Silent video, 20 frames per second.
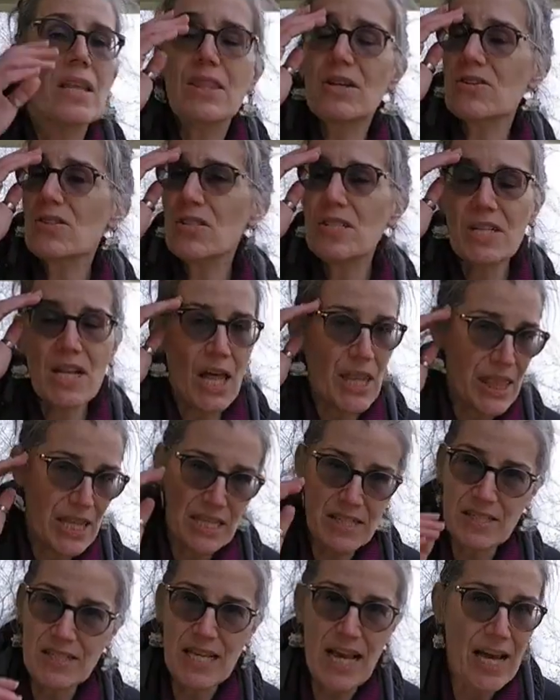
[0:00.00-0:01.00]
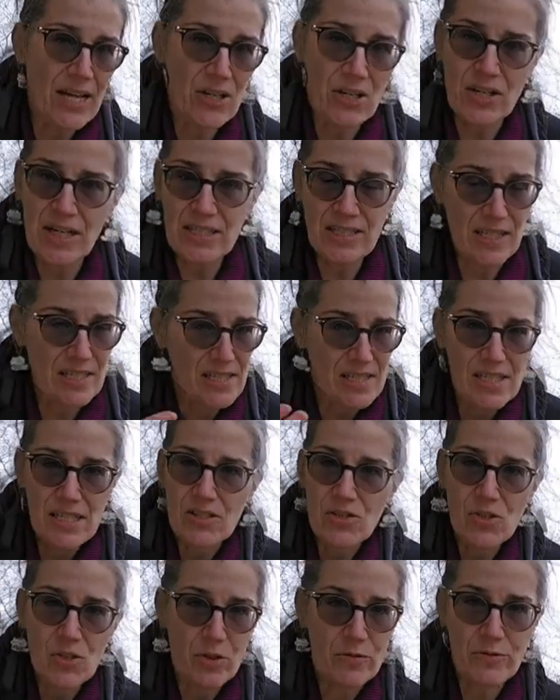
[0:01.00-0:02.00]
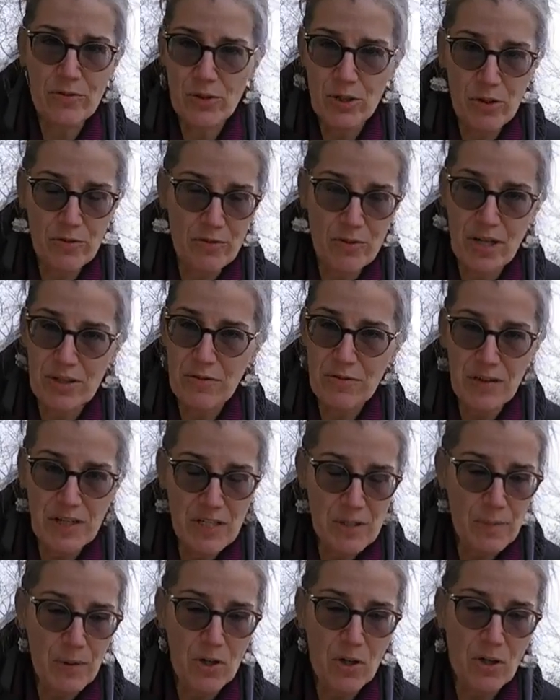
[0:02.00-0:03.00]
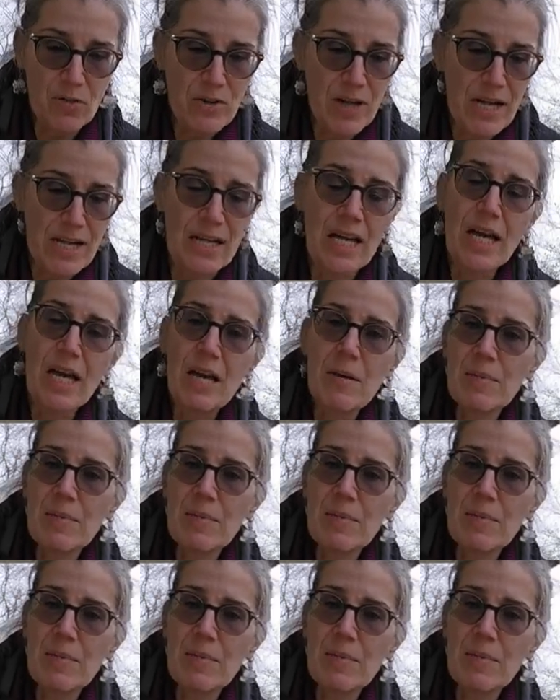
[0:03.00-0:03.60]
There's nothing sadder, because I see this over and over on Facebook already.